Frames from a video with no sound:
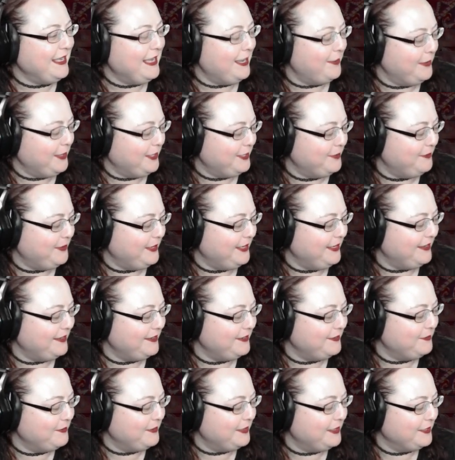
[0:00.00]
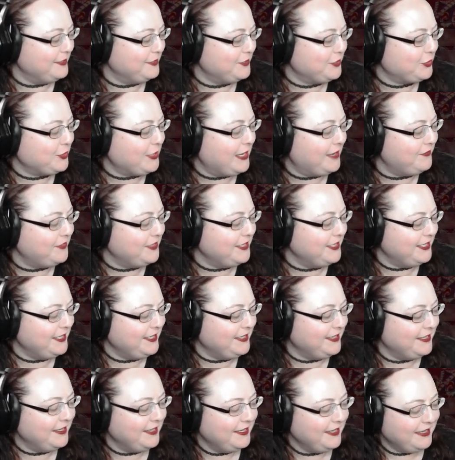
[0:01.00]
Yeah, we could be a
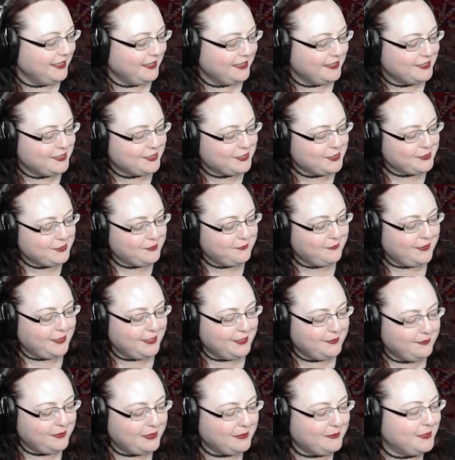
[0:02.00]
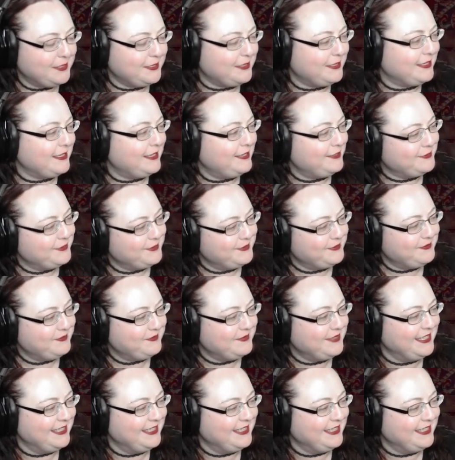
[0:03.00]
traveling certified public accountant.